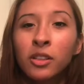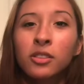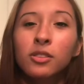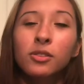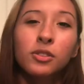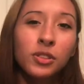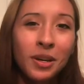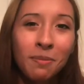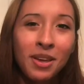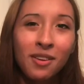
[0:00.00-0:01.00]
So
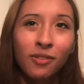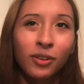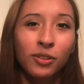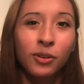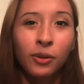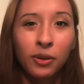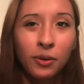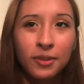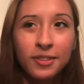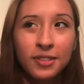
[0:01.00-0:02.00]
treatment for
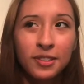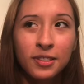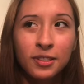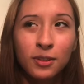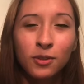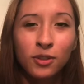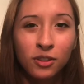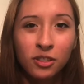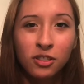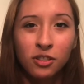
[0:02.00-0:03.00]
scoliosis
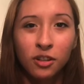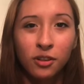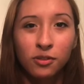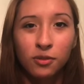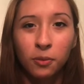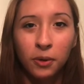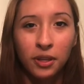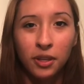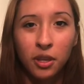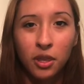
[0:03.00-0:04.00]
usually starts
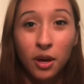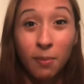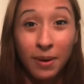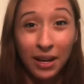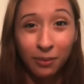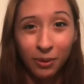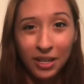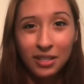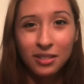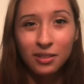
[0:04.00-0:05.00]
with a back
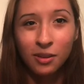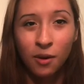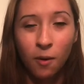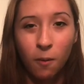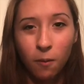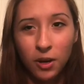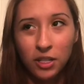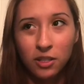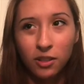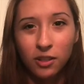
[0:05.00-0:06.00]
brace,
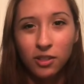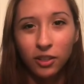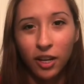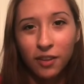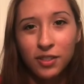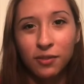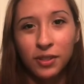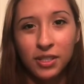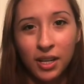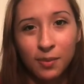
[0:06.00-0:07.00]
which there's a lot of
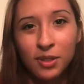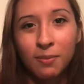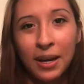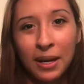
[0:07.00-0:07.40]
different types of